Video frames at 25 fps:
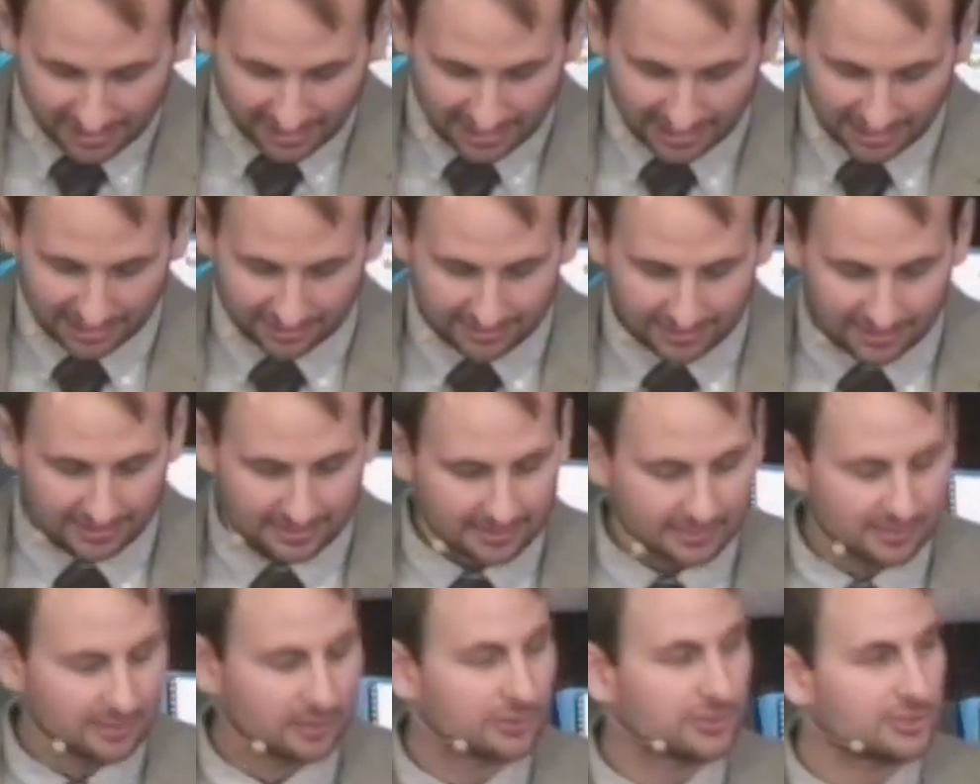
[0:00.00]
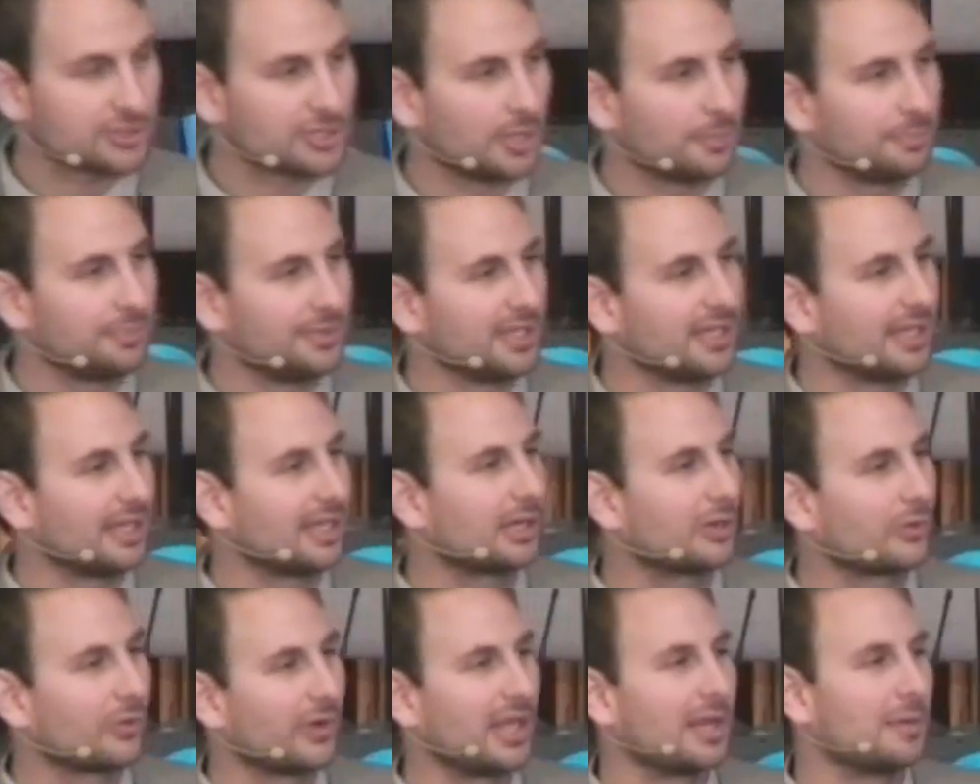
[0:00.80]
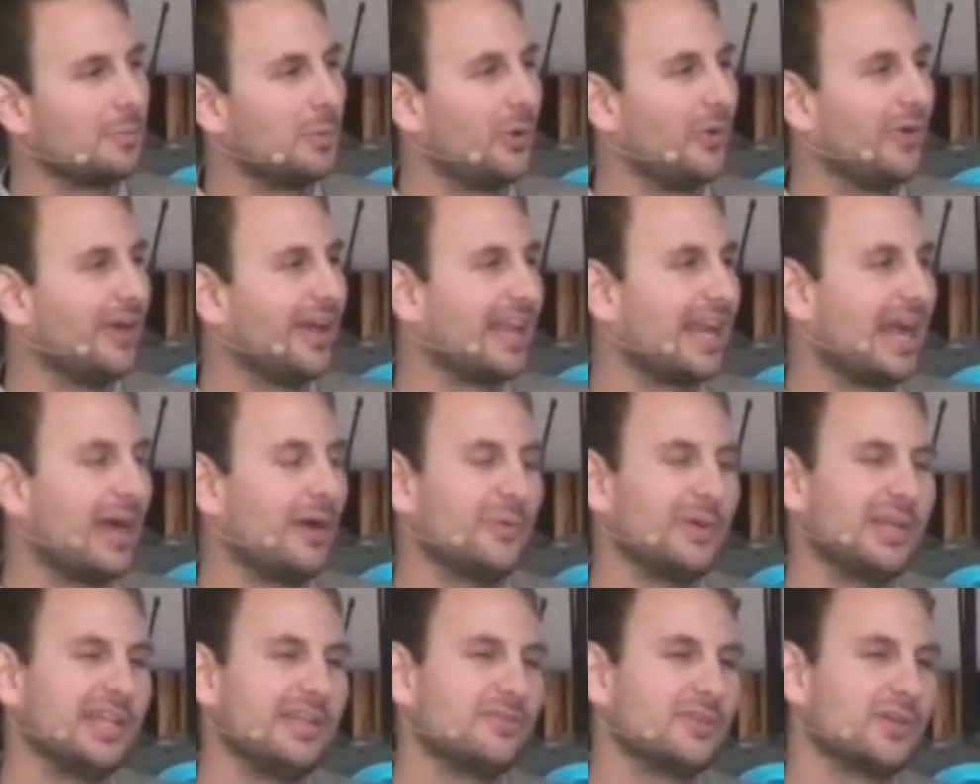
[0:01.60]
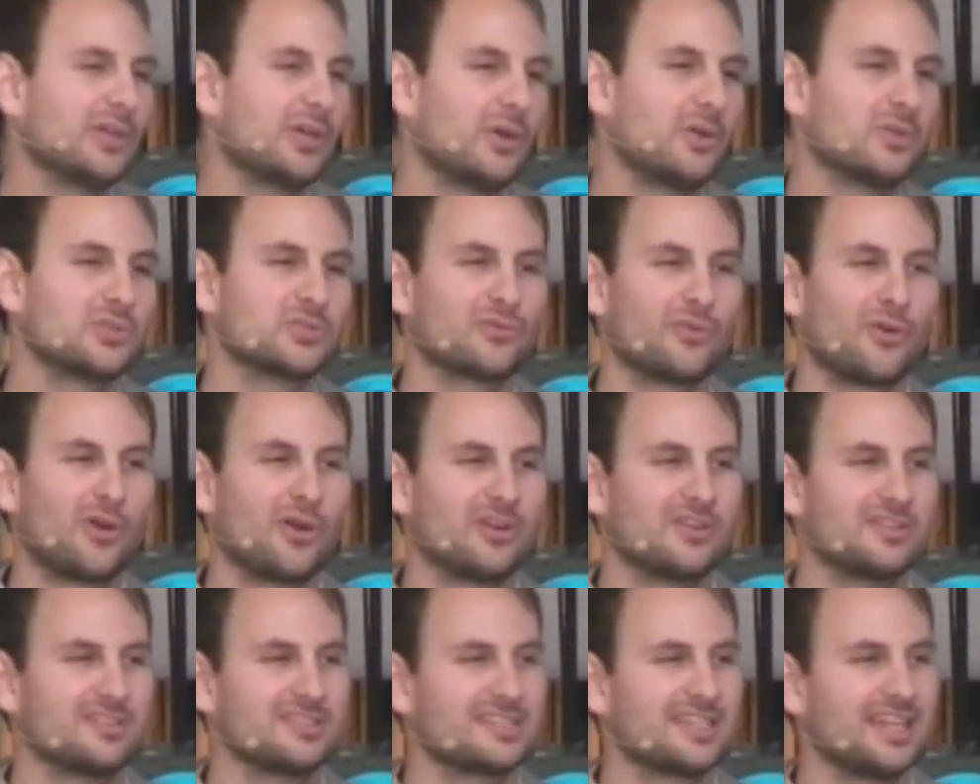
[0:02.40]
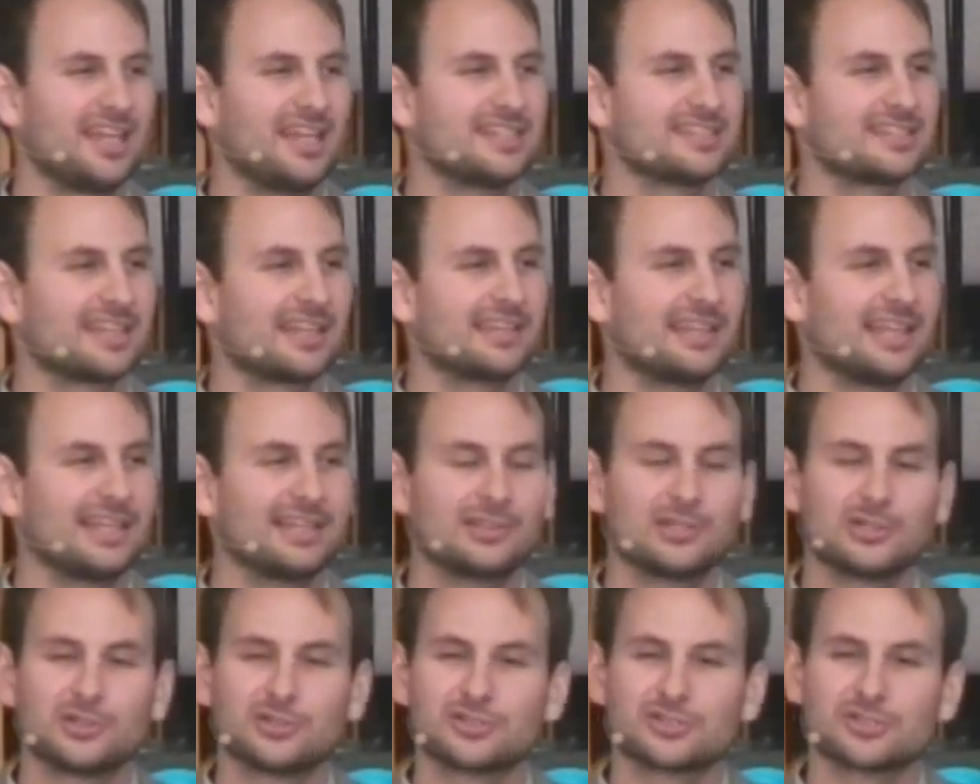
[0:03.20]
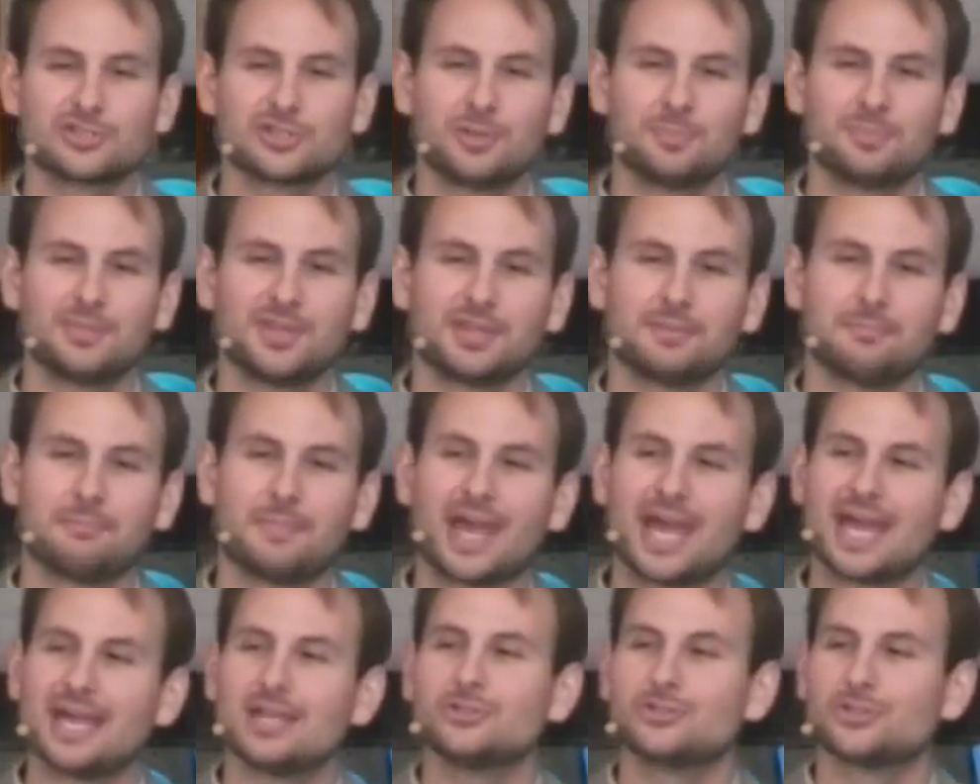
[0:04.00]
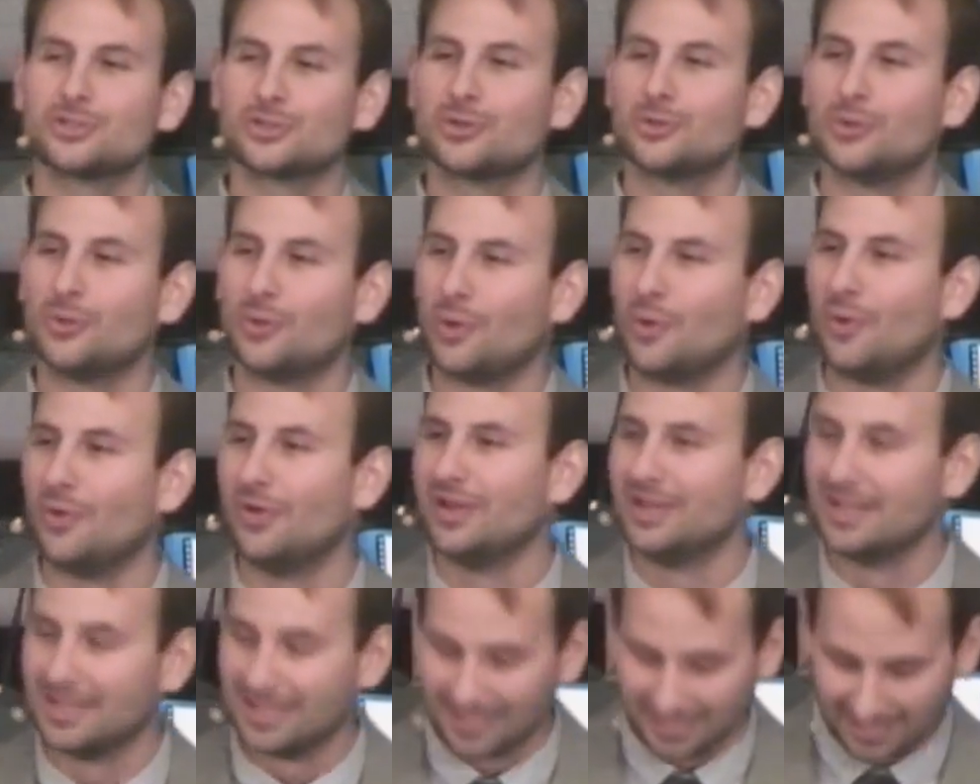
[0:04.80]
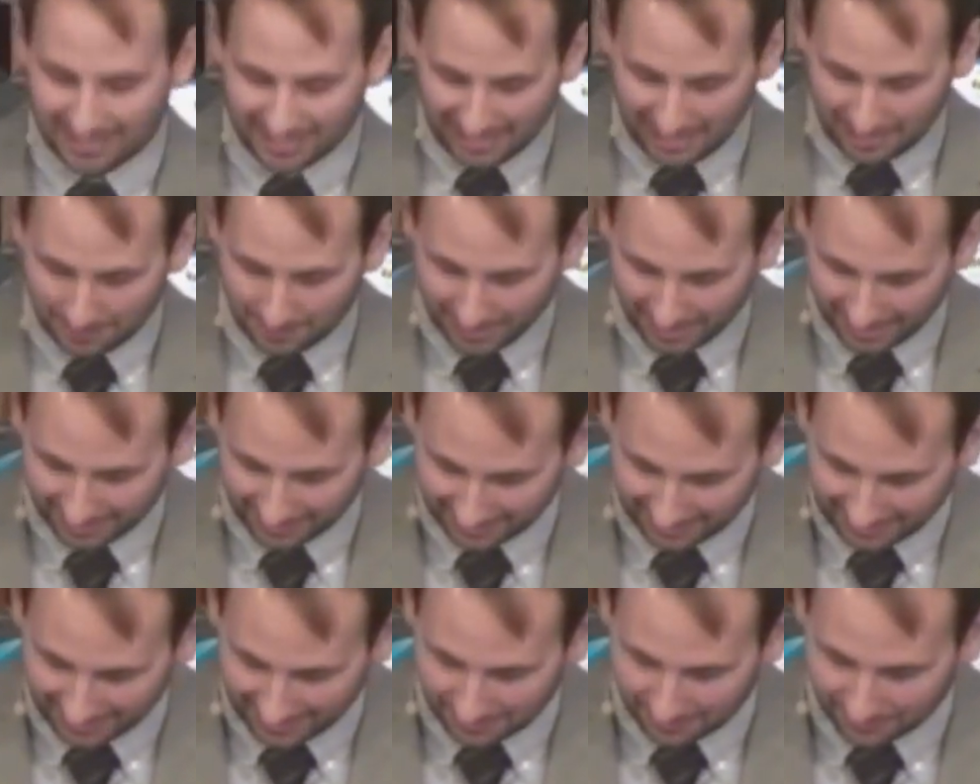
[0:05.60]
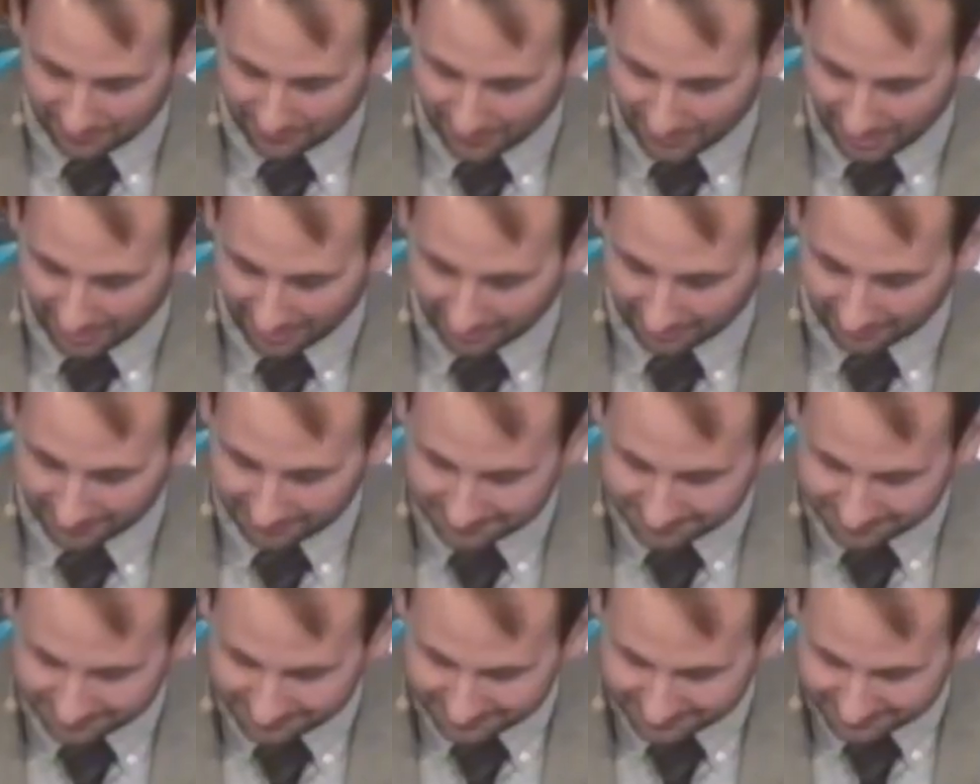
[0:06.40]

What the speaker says: And I think that there's something incredible, and I would even go as far to say is I think there's something magical about a campfire.